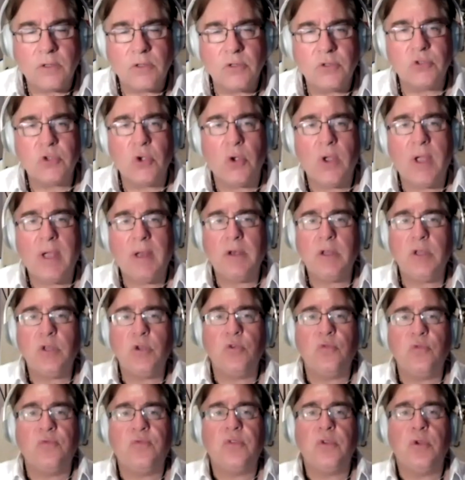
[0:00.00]
So how do
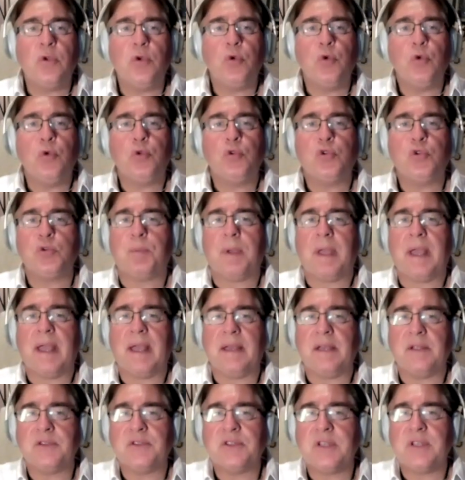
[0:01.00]
you view
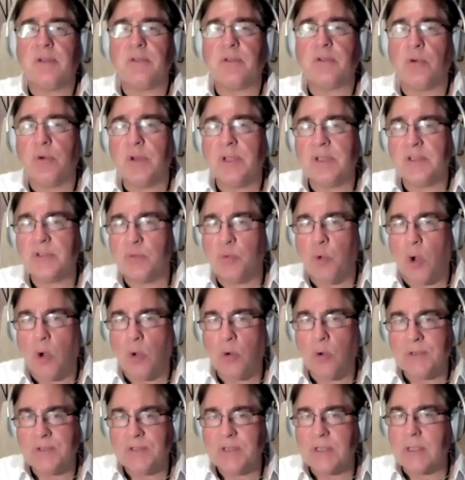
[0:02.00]
Japan and South Korea's
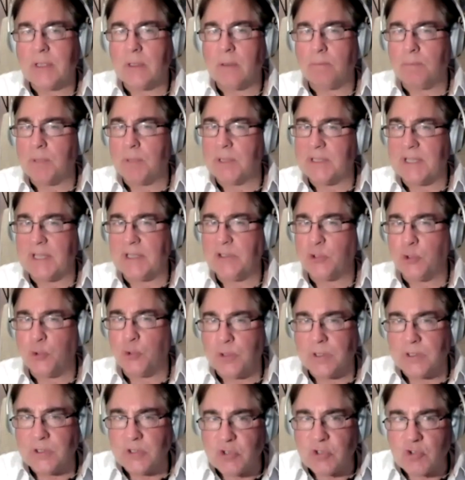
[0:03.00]
role as potential
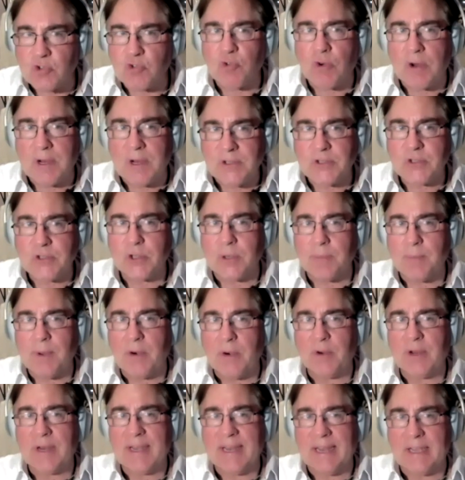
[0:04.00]
constraints on
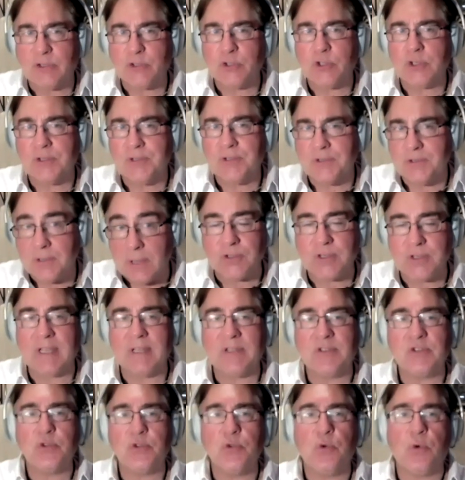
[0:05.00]
American actions
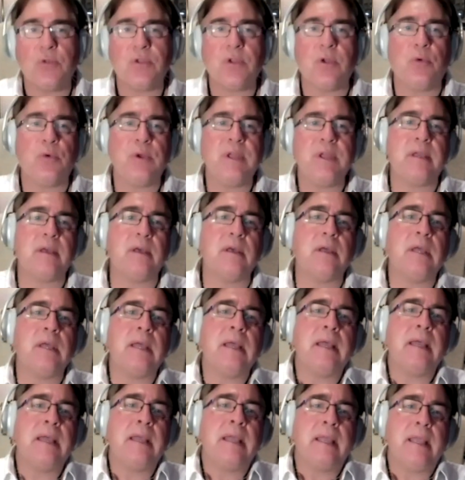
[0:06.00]
against North Korea?
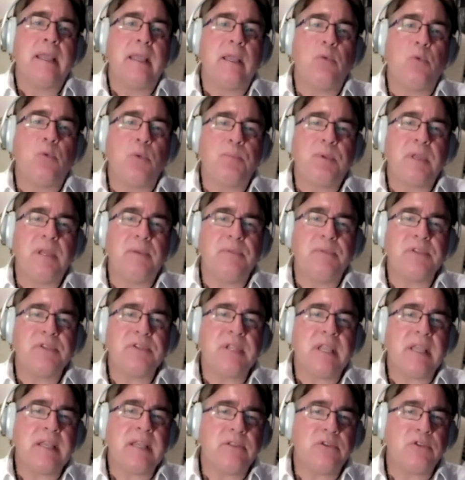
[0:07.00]
It would be a
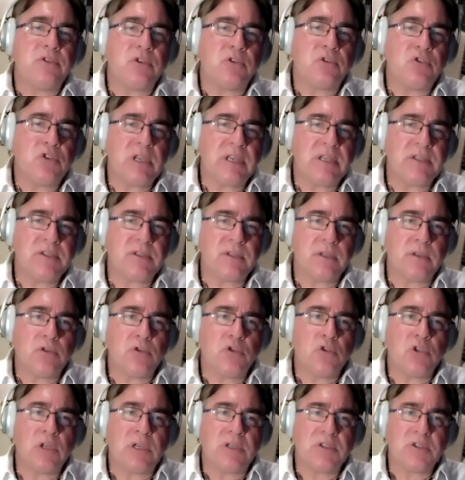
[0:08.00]
mistake to suggest that
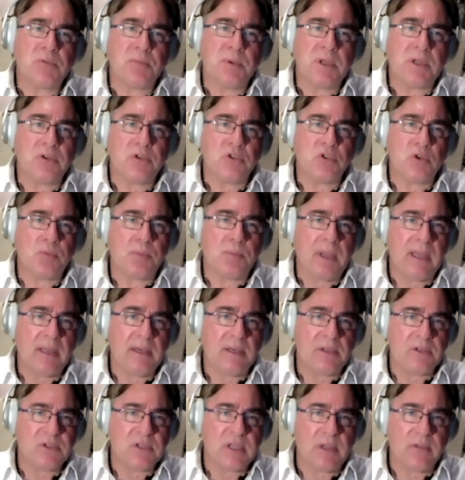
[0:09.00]
just because Japan
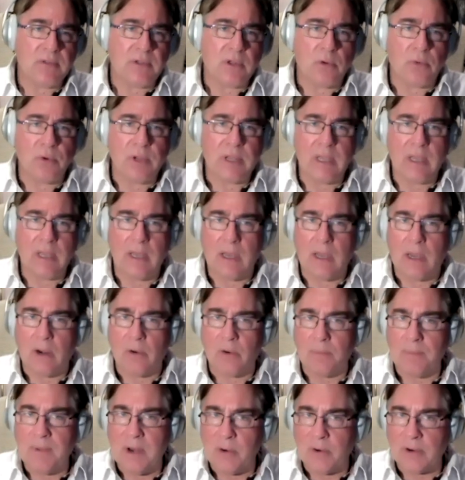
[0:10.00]
and South Korea are
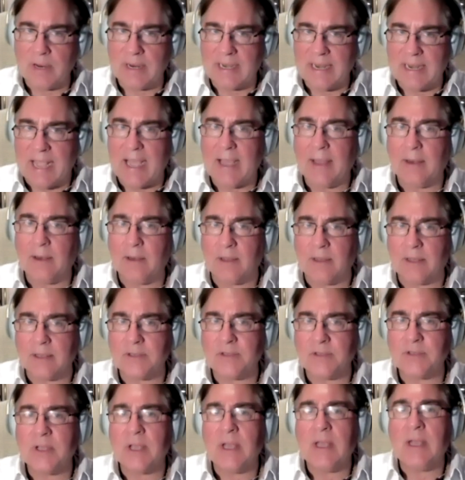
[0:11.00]
American
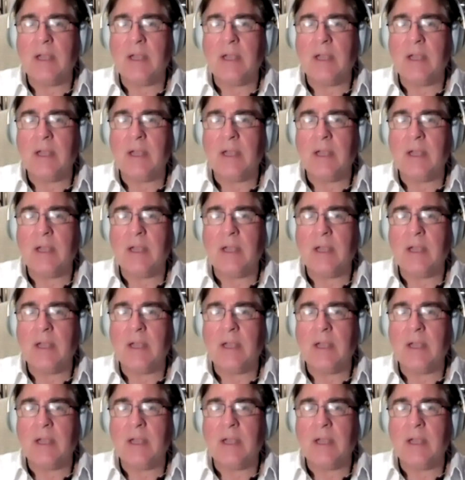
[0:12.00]
allies,